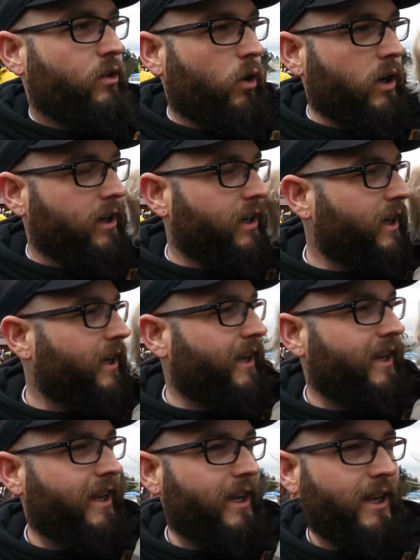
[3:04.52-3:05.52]
Tori.
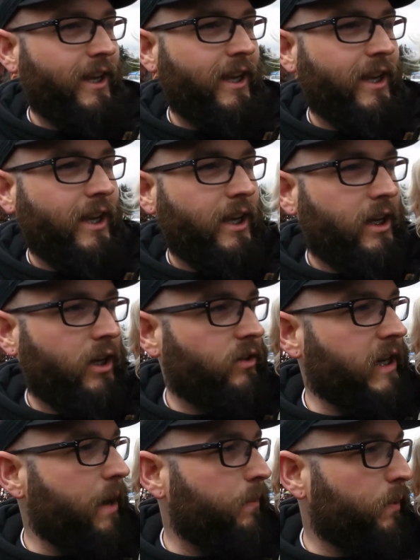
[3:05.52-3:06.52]
Can you
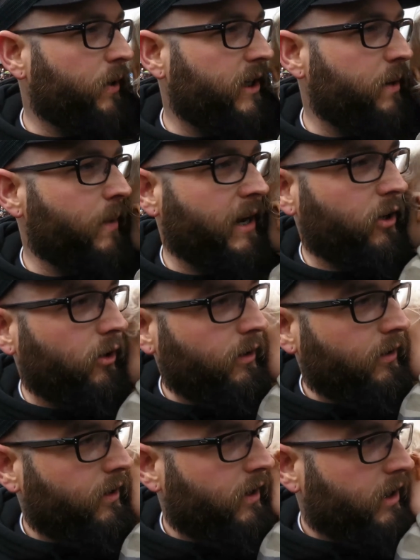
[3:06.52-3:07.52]
say happy birthday,
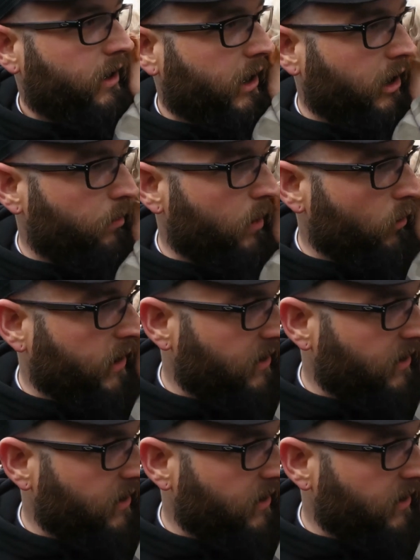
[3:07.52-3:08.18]
Michael? Can you blow